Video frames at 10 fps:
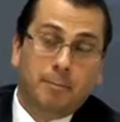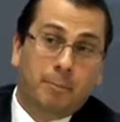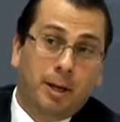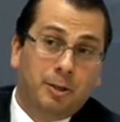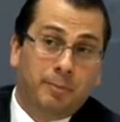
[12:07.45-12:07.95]

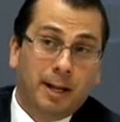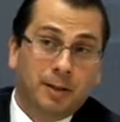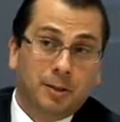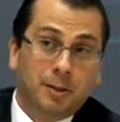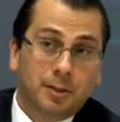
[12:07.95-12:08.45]
budget
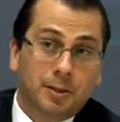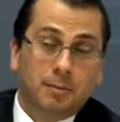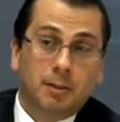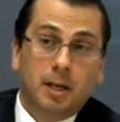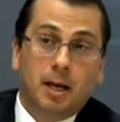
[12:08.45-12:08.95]

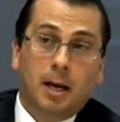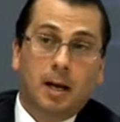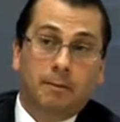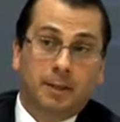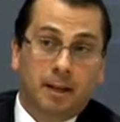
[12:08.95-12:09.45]
balances
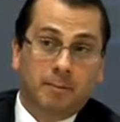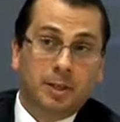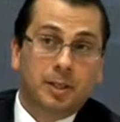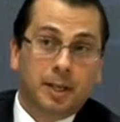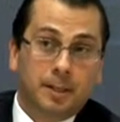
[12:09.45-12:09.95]
of the
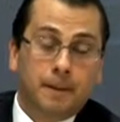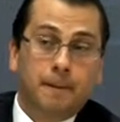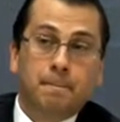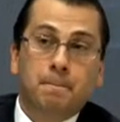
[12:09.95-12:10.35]
government sector,